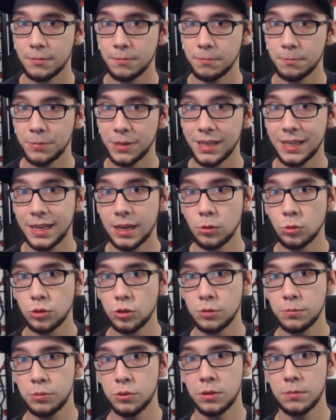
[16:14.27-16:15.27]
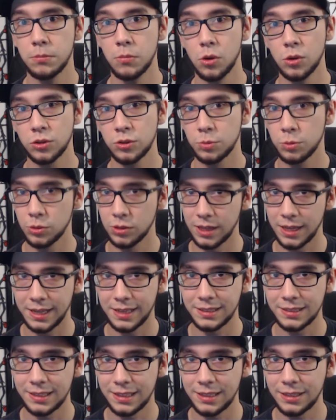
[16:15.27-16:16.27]
being able to put multiple
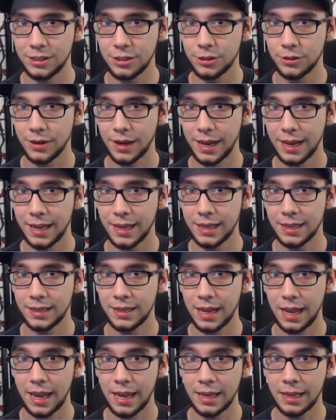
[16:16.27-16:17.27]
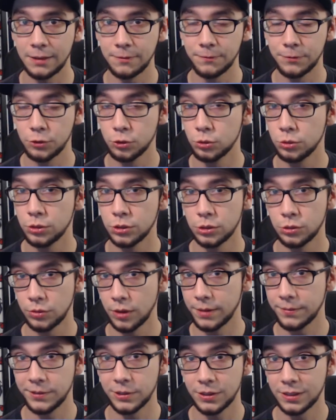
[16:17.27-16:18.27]
lands into your hand and fuel your
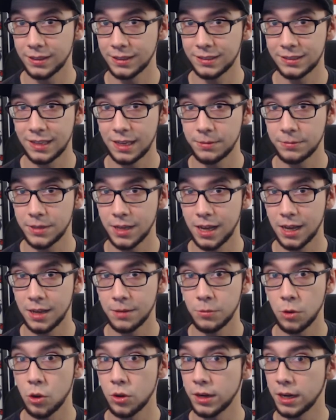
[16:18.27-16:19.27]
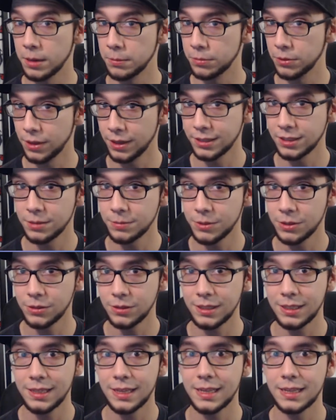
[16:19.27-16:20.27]
graveyard at the same time on a plus
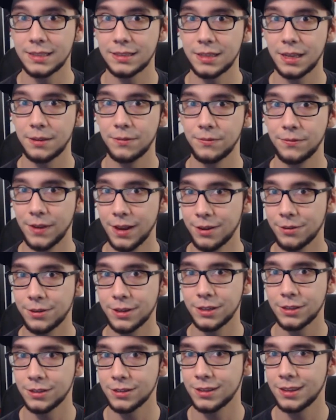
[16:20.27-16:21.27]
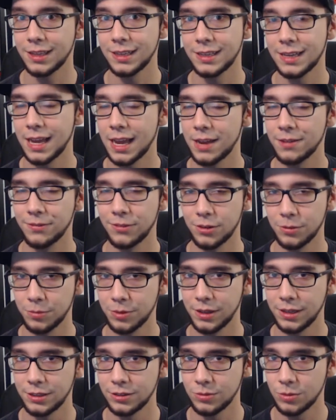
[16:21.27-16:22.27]
ability is a very good thing to have on a
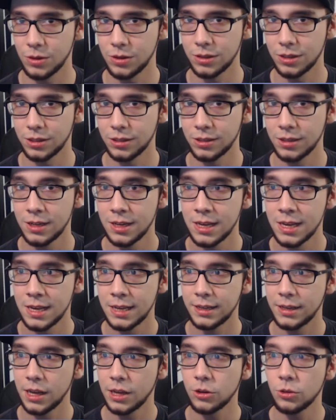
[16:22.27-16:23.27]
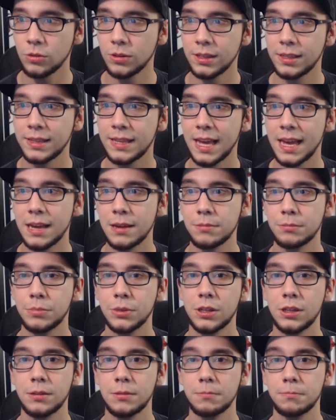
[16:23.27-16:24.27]
planeswalker. Not only that,
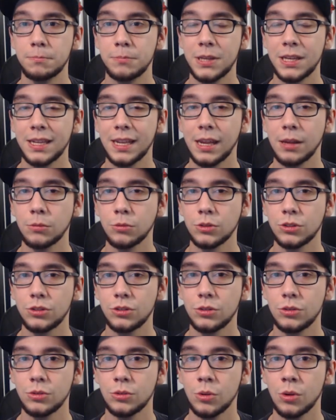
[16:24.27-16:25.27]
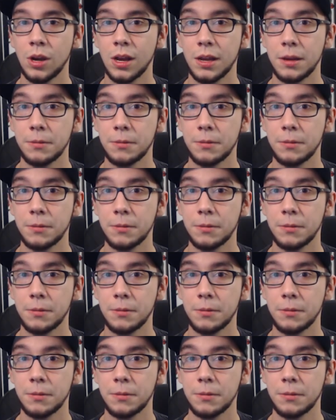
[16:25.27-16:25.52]
but being able to